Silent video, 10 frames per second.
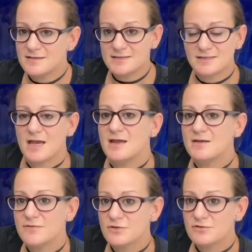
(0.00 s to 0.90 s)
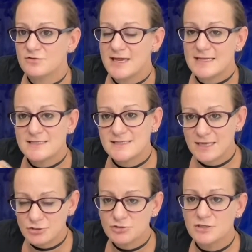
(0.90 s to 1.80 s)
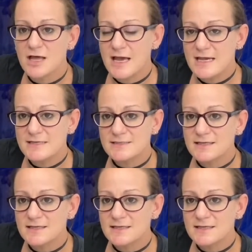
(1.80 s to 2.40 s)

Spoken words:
is kind of your like centralized